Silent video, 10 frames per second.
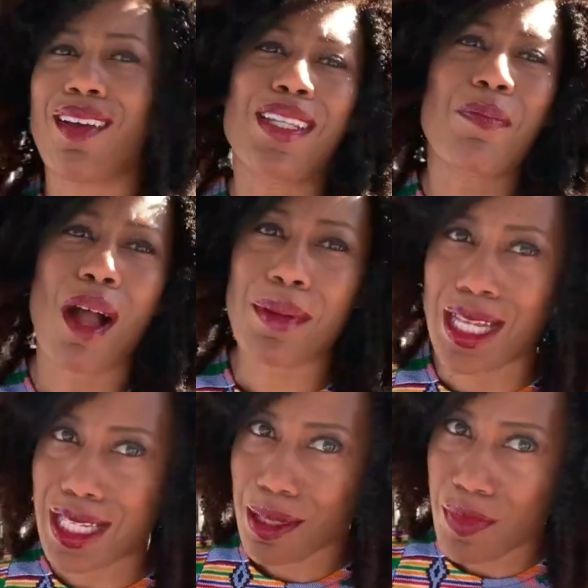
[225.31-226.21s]
Now, that's probably
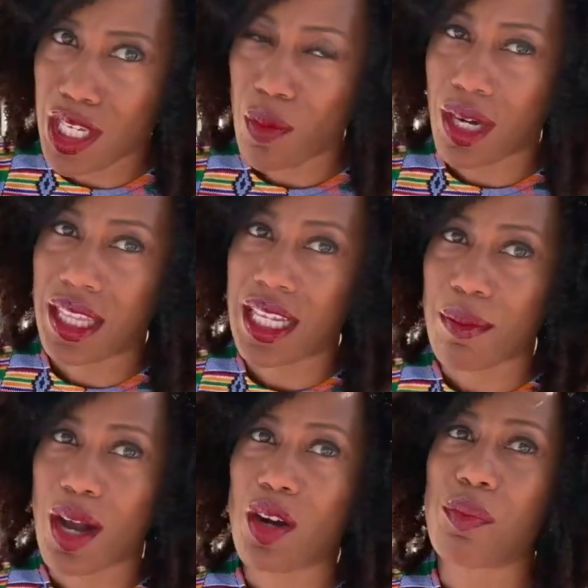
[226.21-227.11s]
not something you want to think
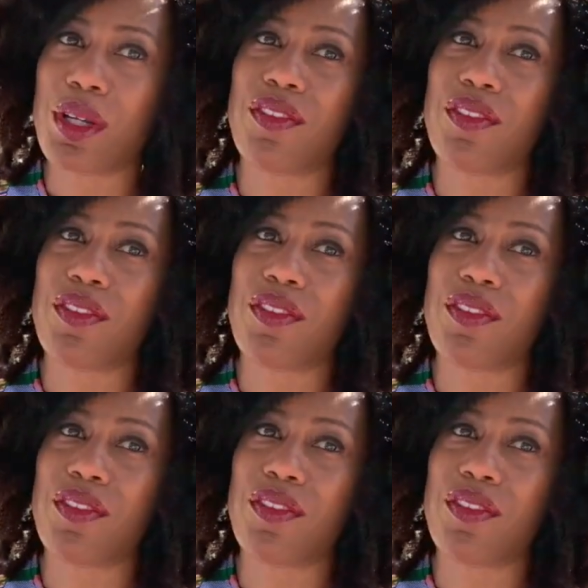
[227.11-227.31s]
about,